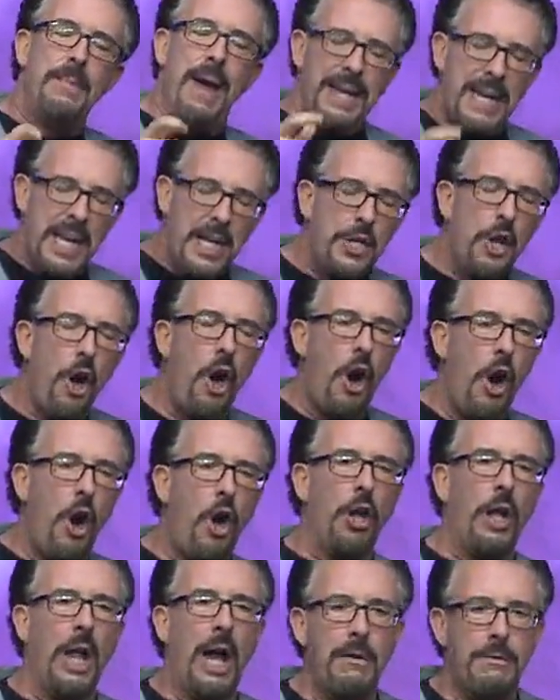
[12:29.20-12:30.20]
made a
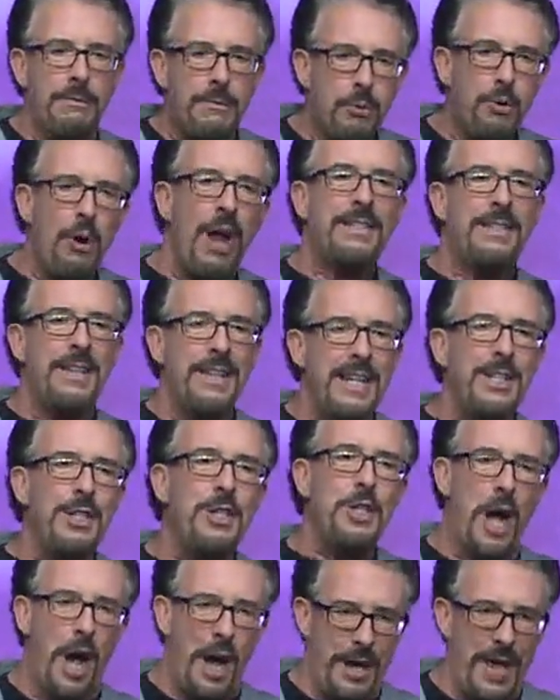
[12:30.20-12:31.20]
doll of
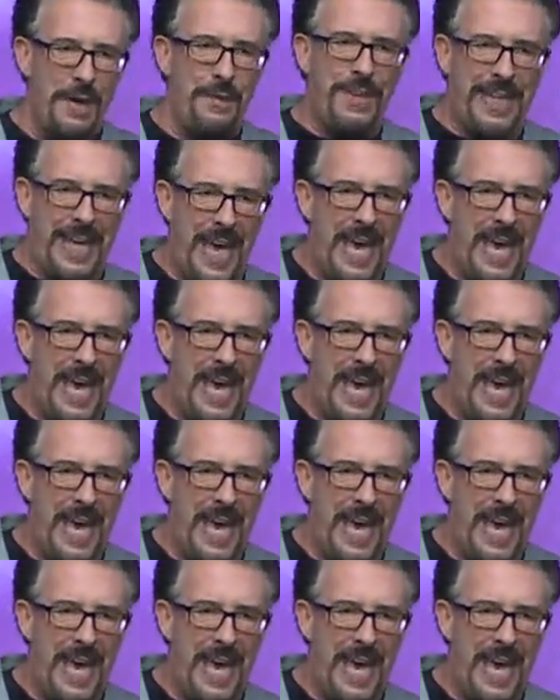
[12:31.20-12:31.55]
President John F.